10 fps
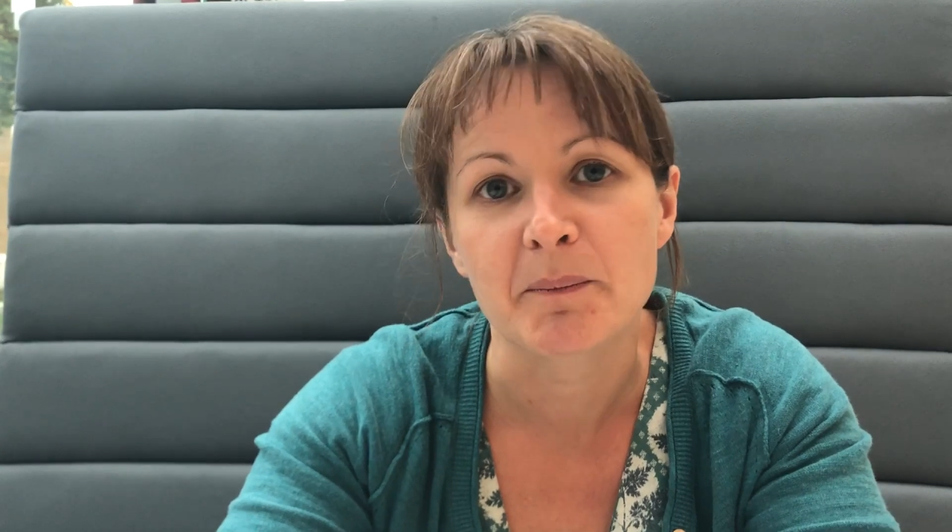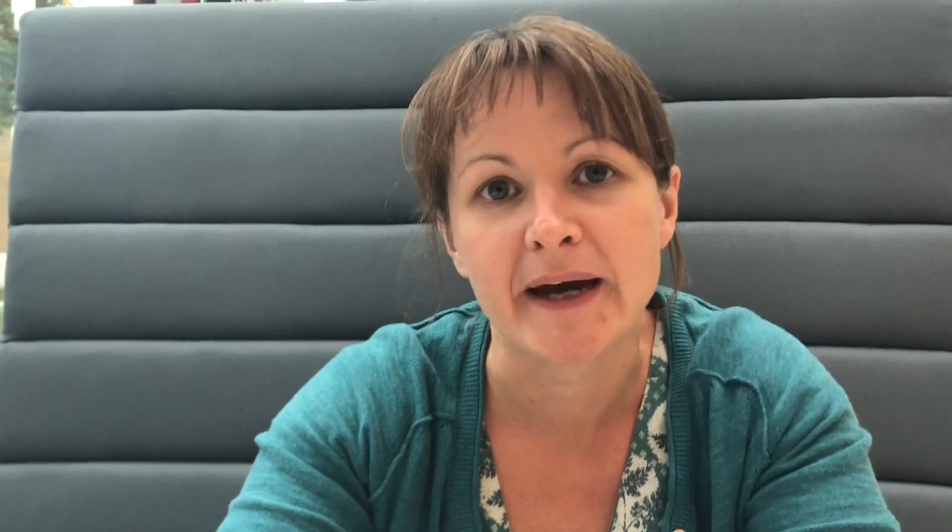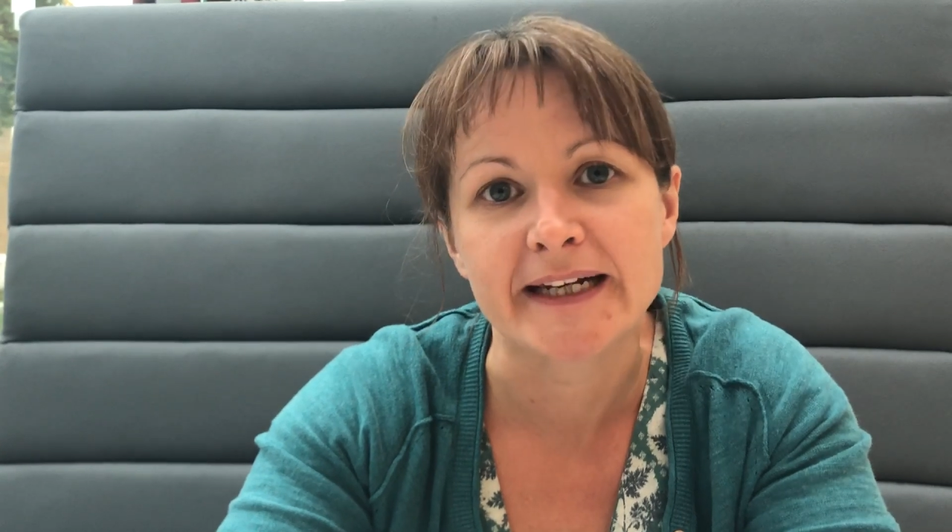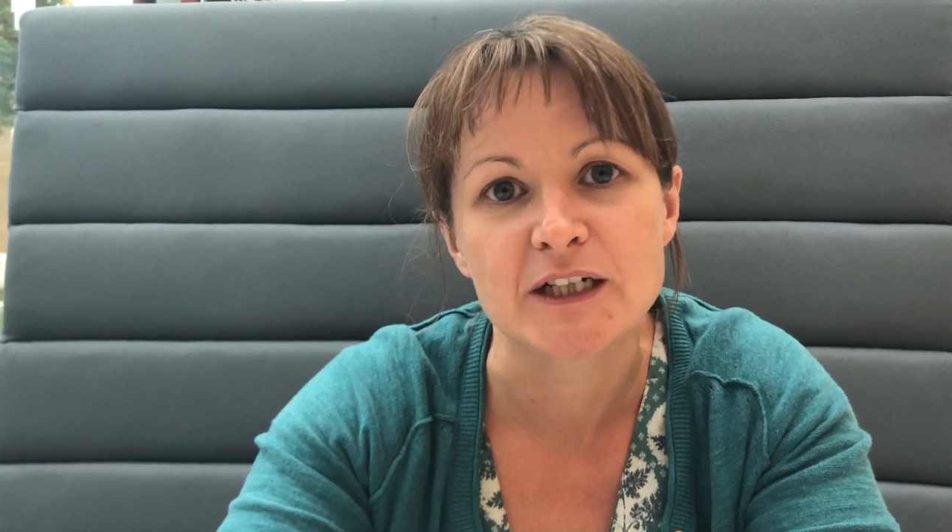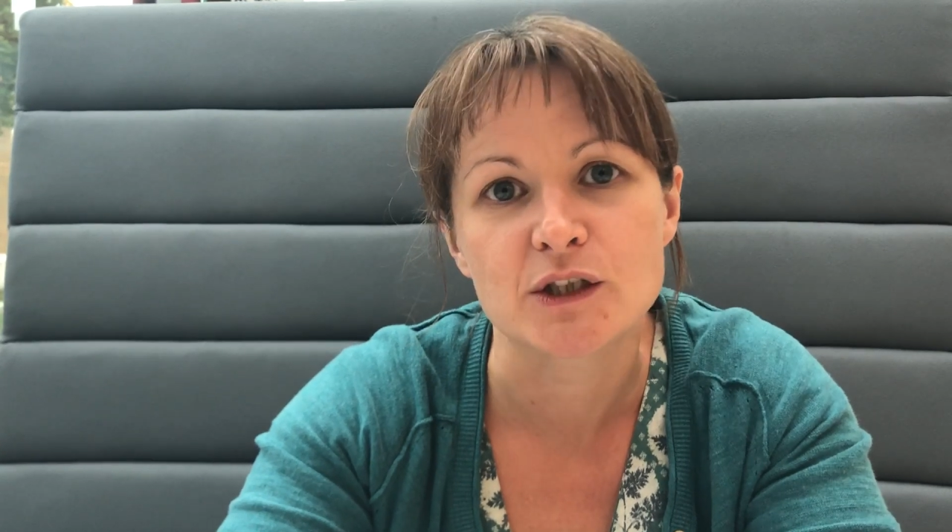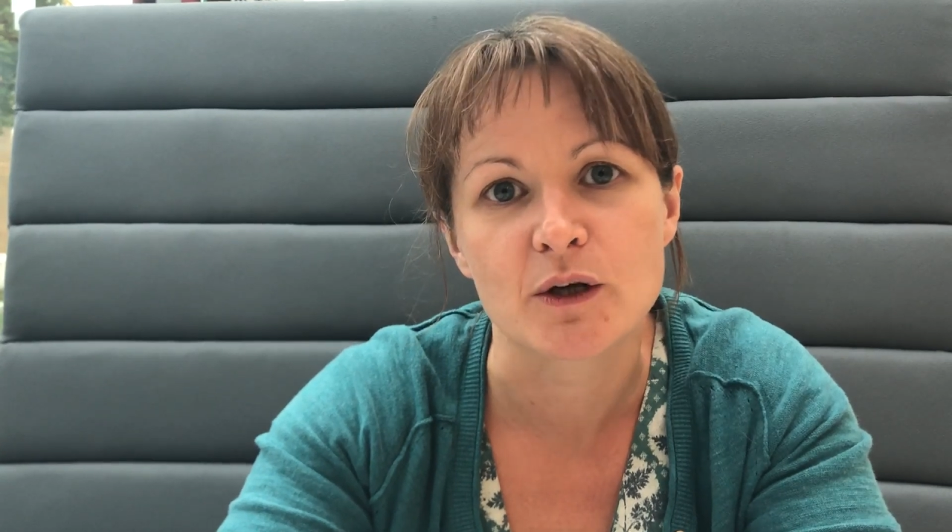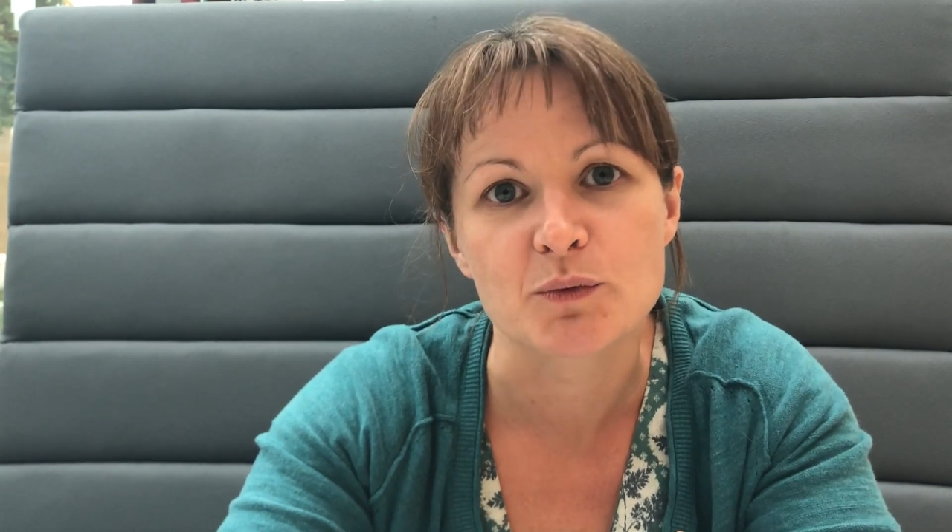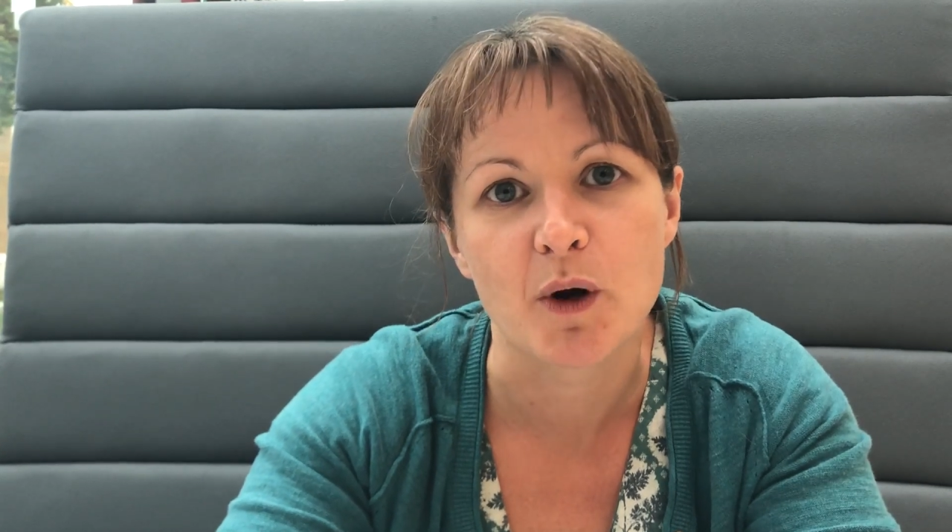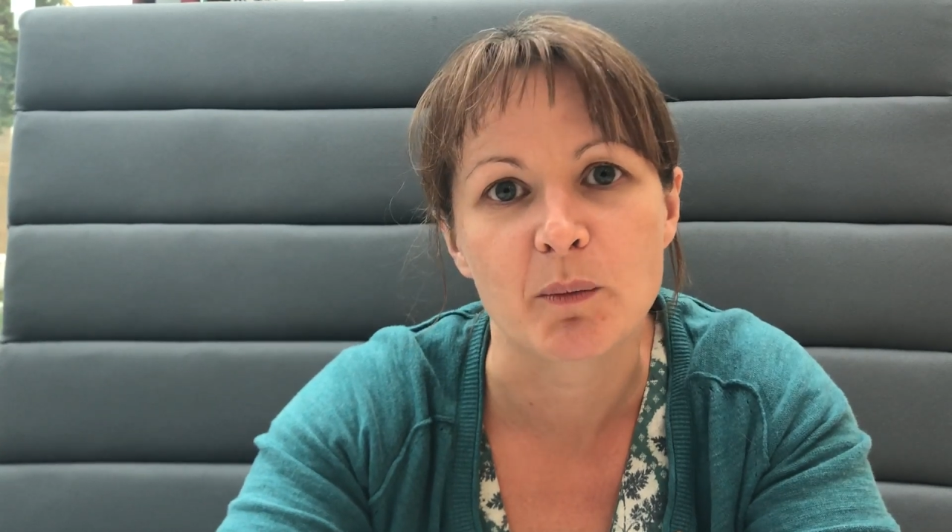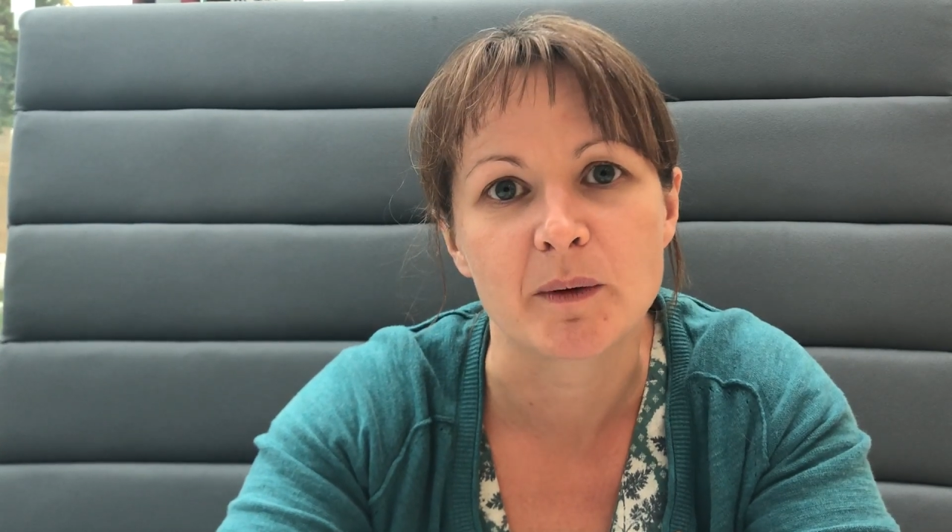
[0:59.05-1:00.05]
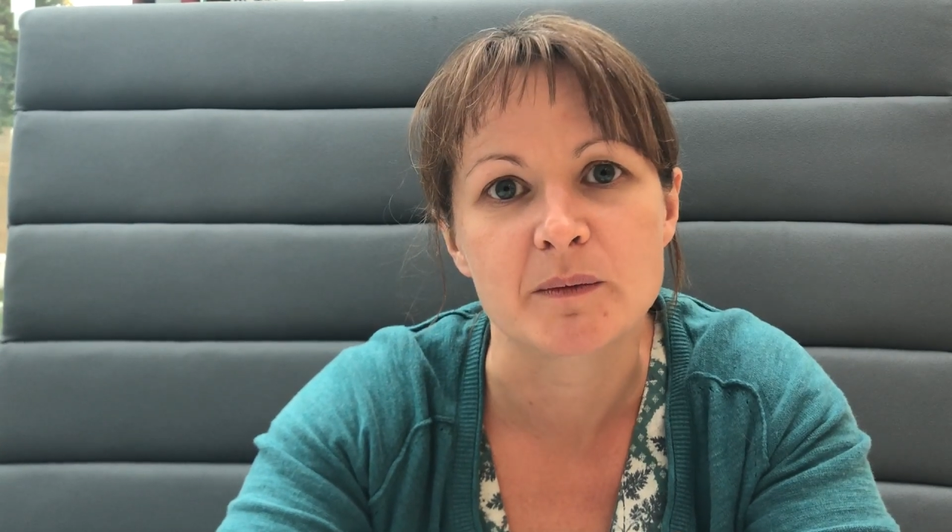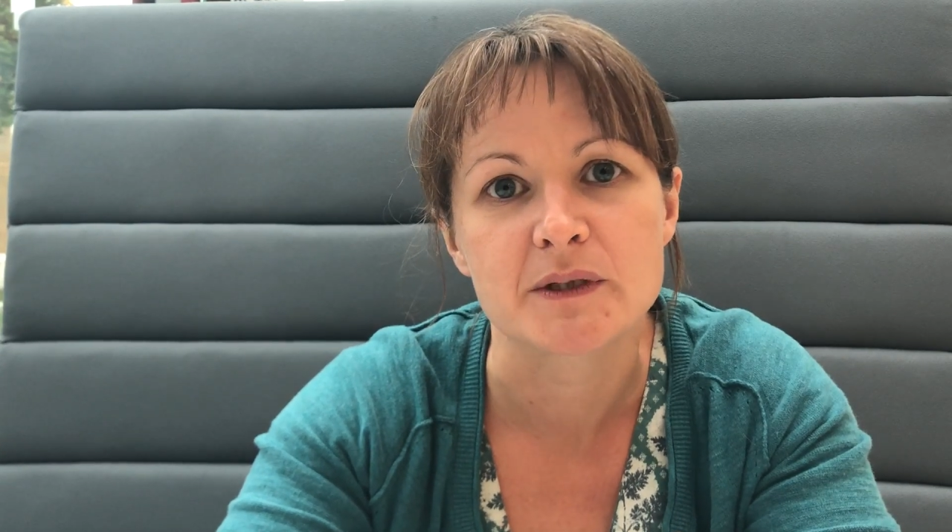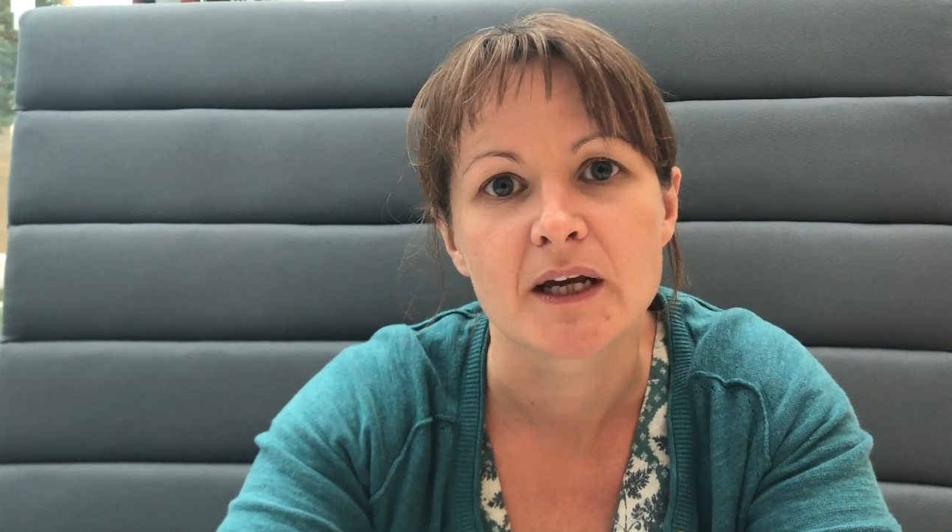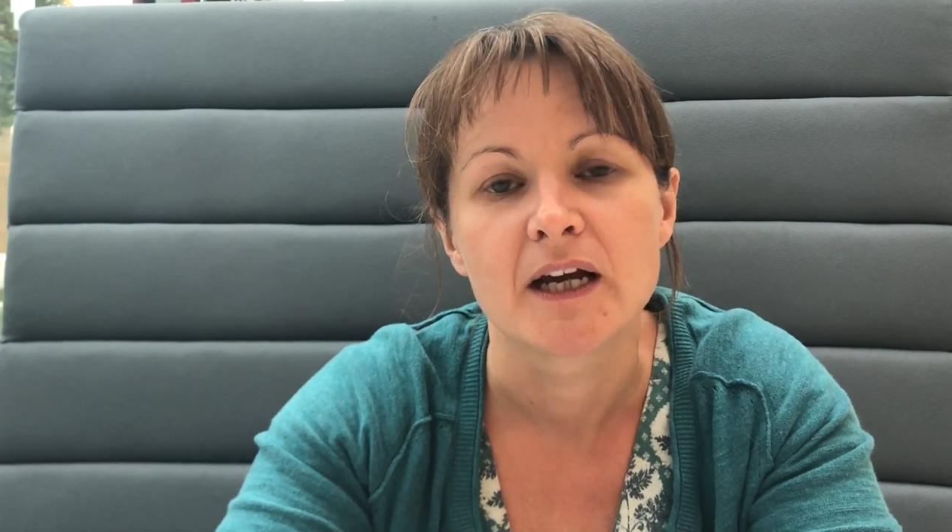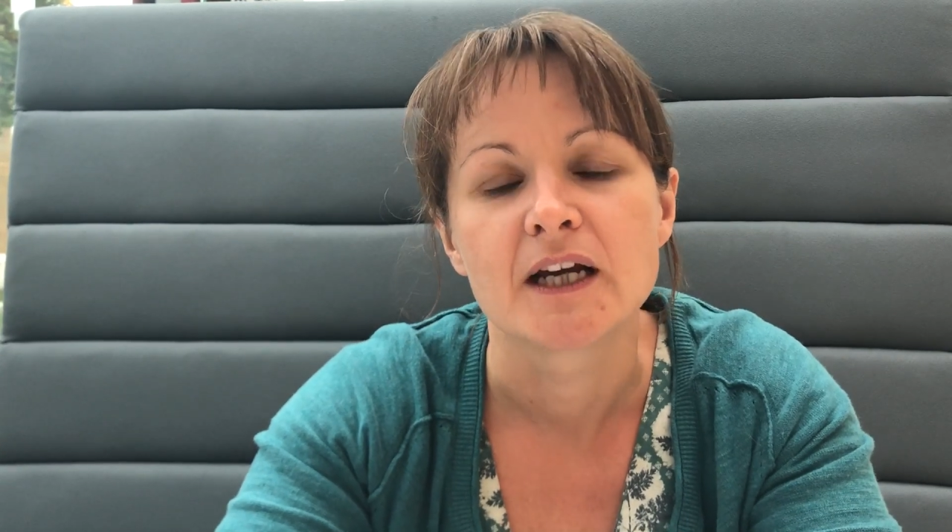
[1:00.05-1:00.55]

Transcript: manage those problems,